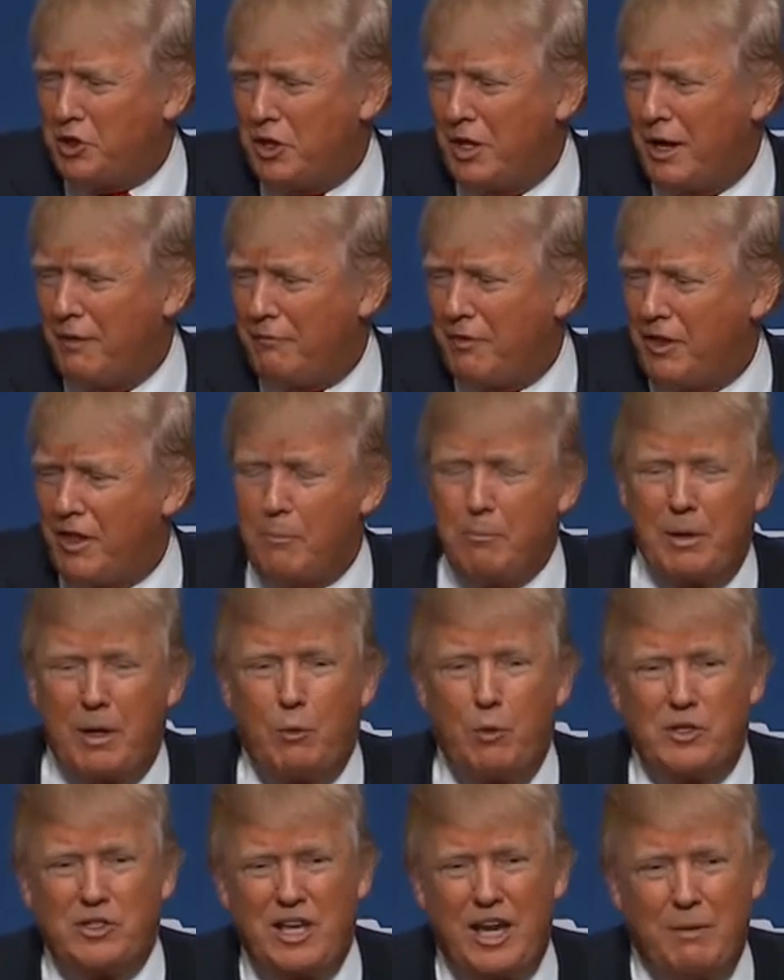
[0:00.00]
stood up for them. But
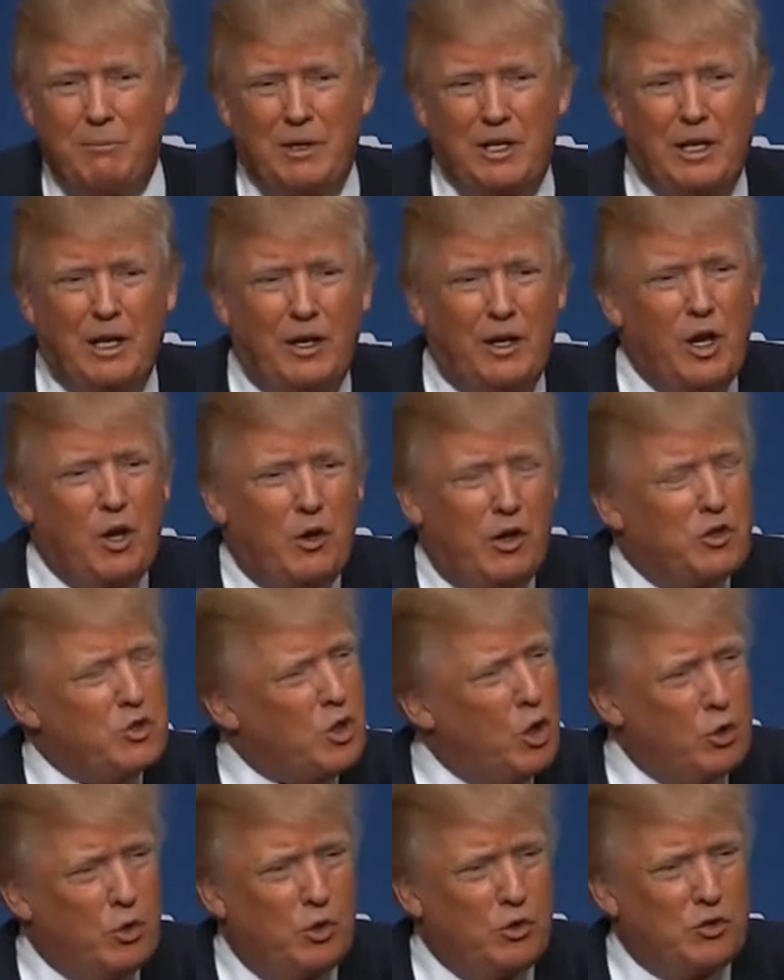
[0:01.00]
we sent them a little notice.
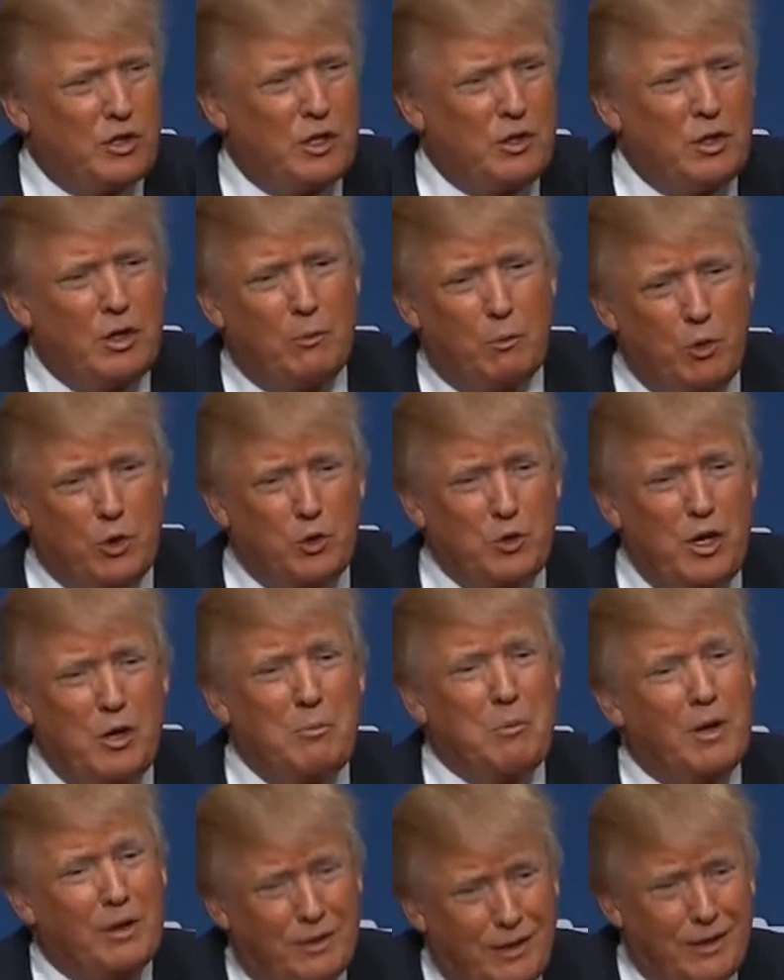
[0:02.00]
Don't use that term, we're
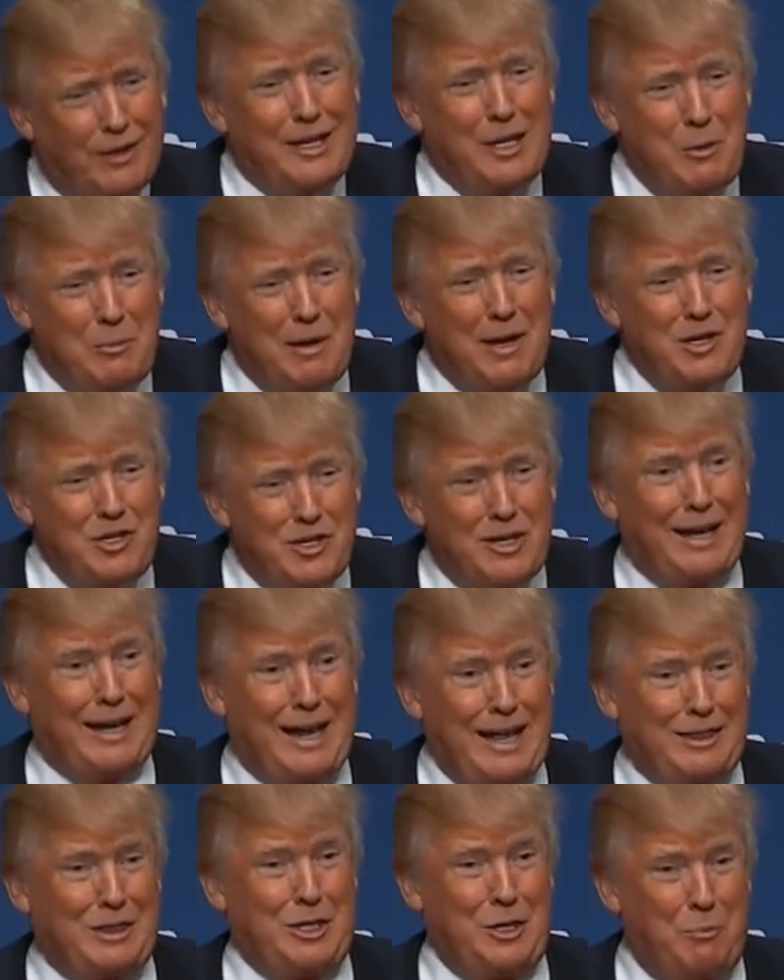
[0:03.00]
trademarked. Can you imagine? I
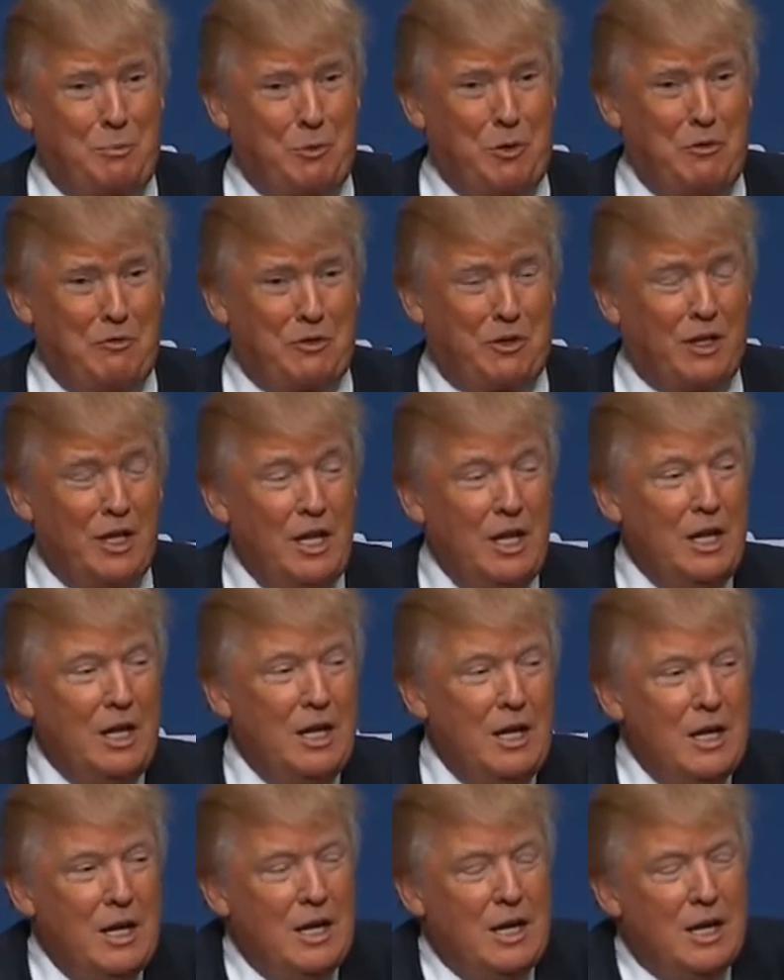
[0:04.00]
got the approval.
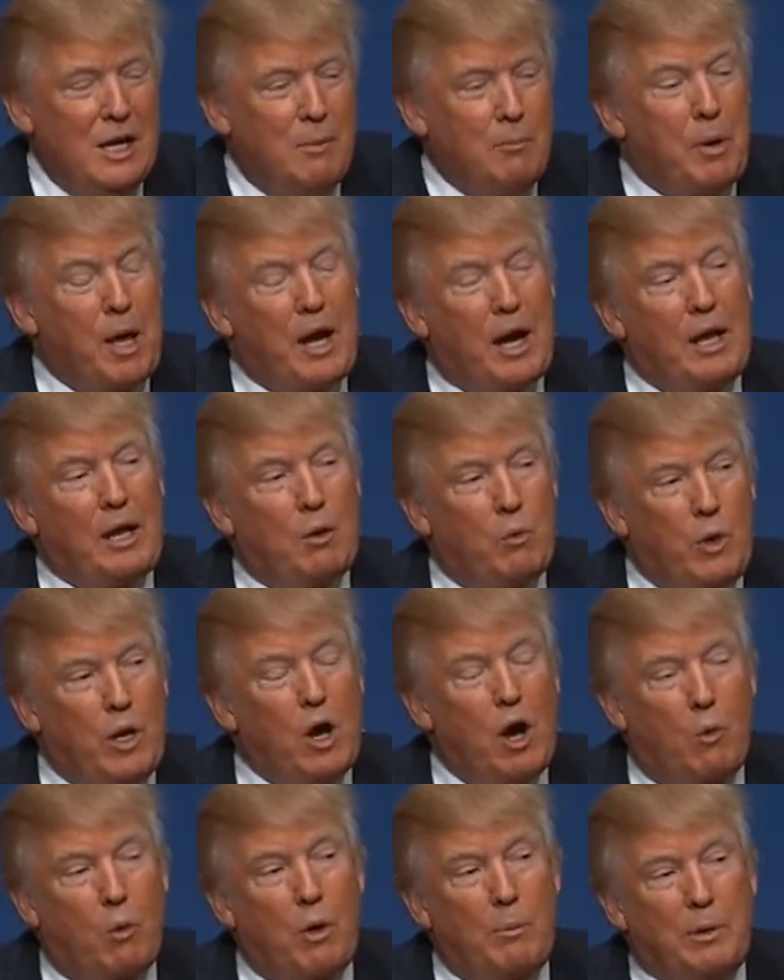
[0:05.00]
But
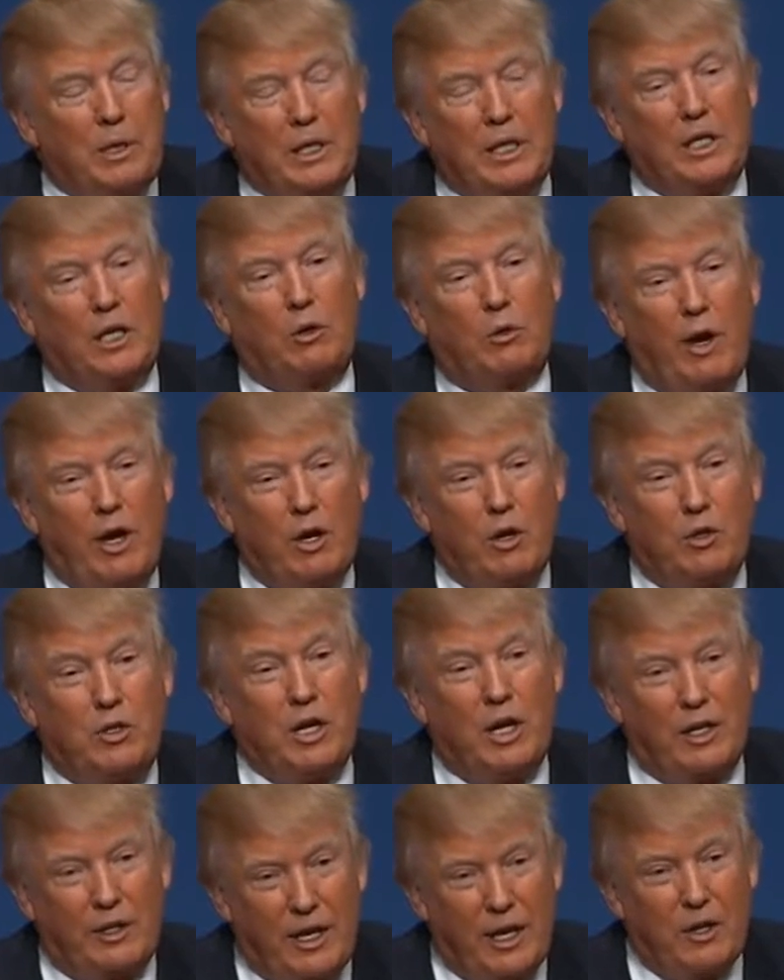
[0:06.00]
we're building a great
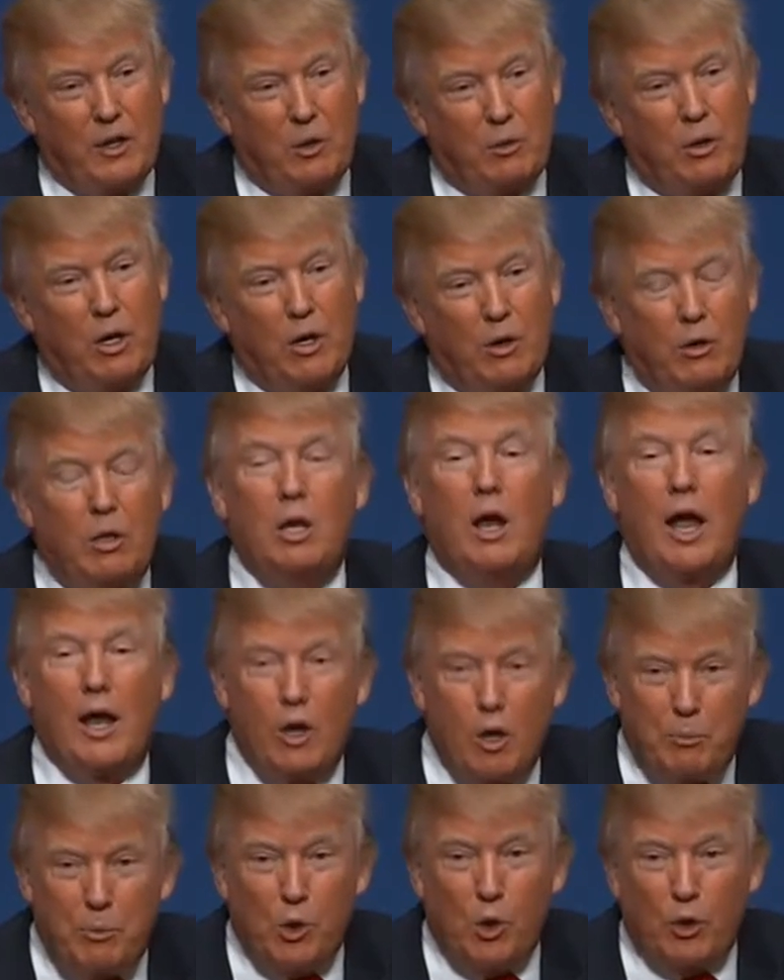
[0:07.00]
hotel down the road. I
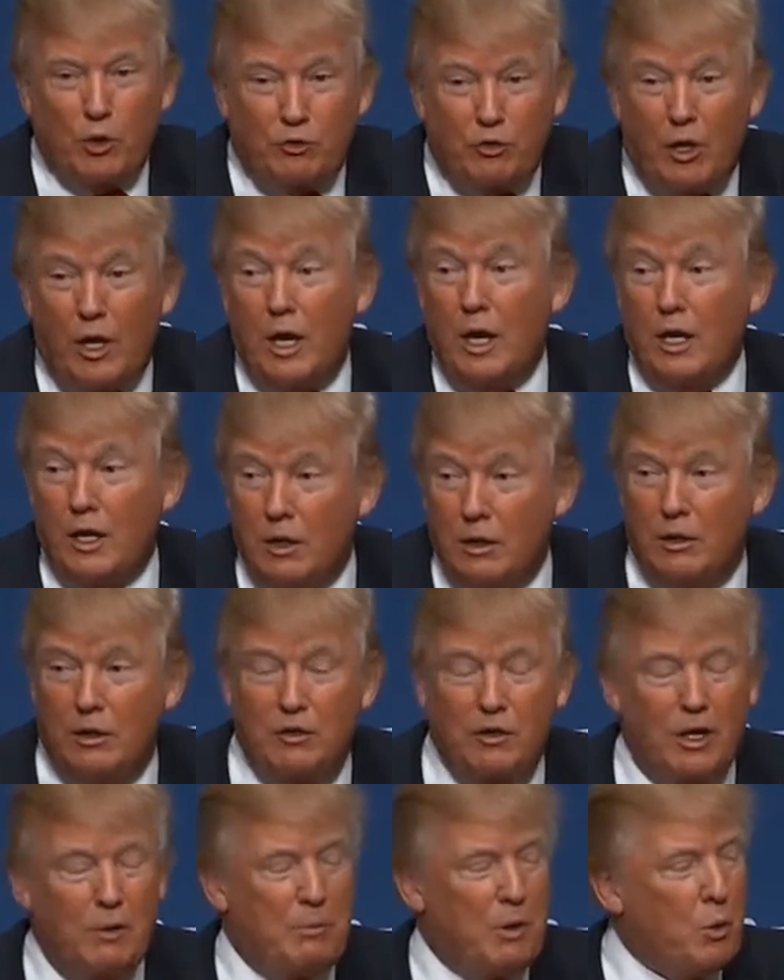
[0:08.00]
hope you all stay, and
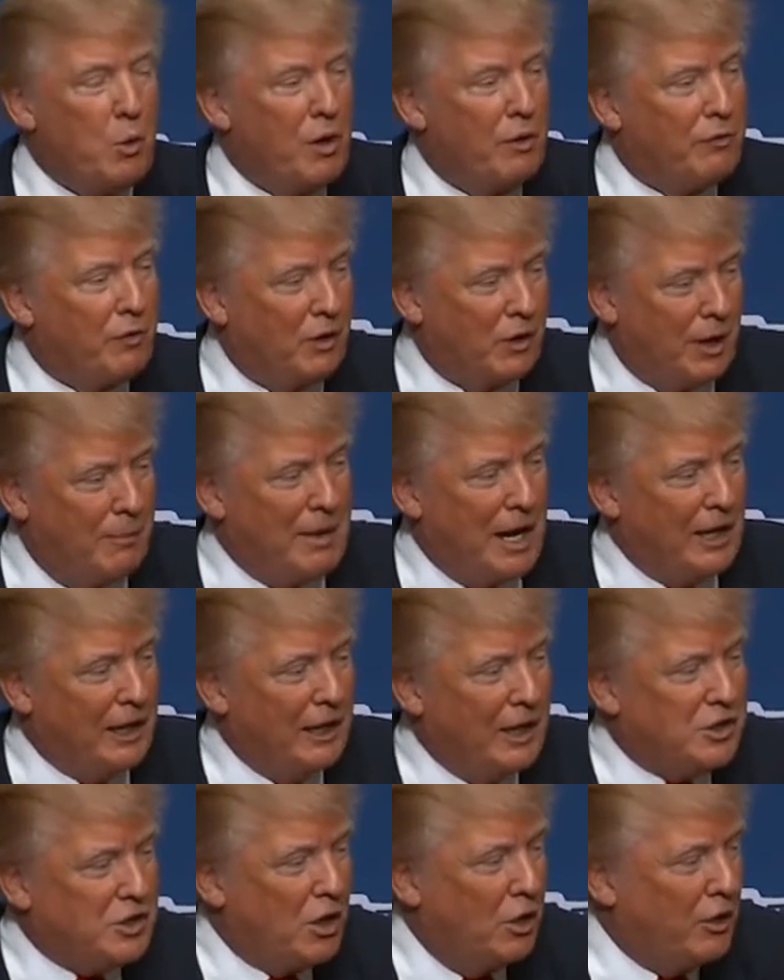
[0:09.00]
it's going to be wonderful. Come on,
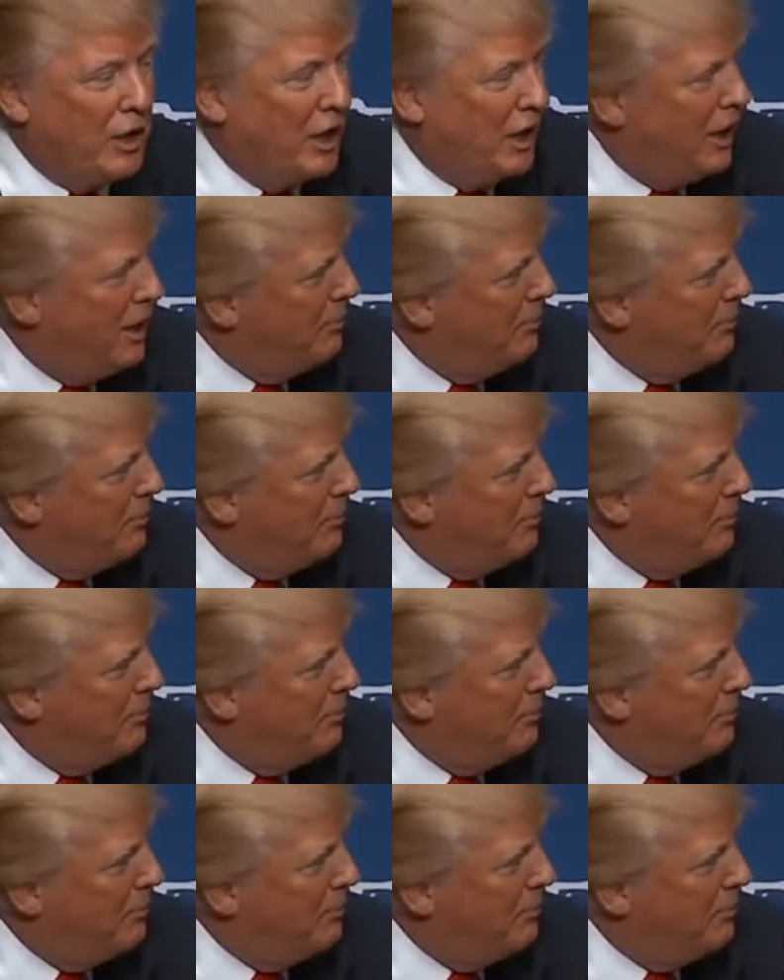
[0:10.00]
let's go get a